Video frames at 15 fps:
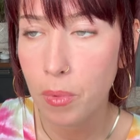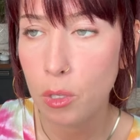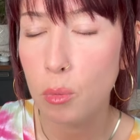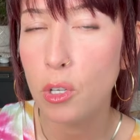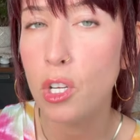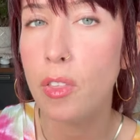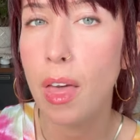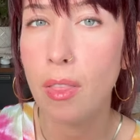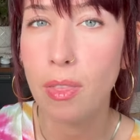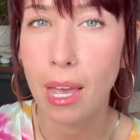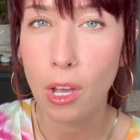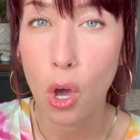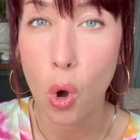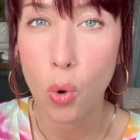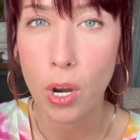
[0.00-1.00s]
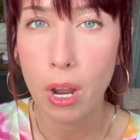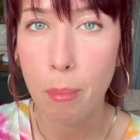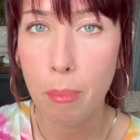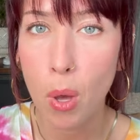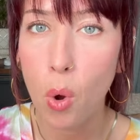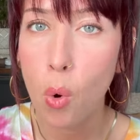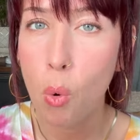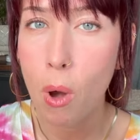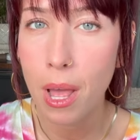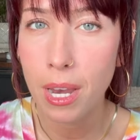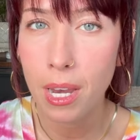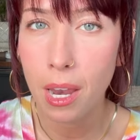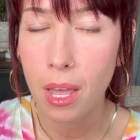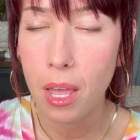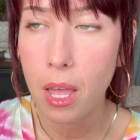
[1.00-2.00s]
especially that that coconut milk
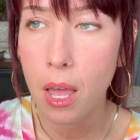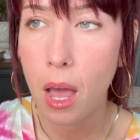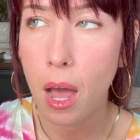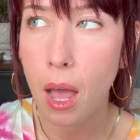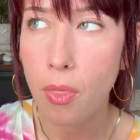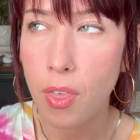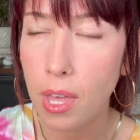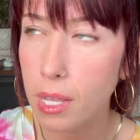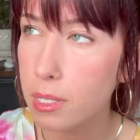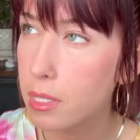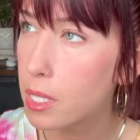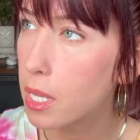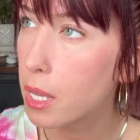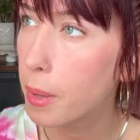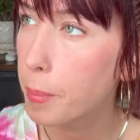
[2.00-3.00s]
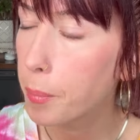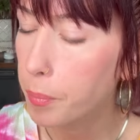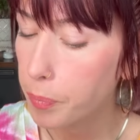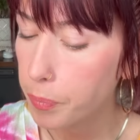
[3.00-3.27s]
one. I think it's the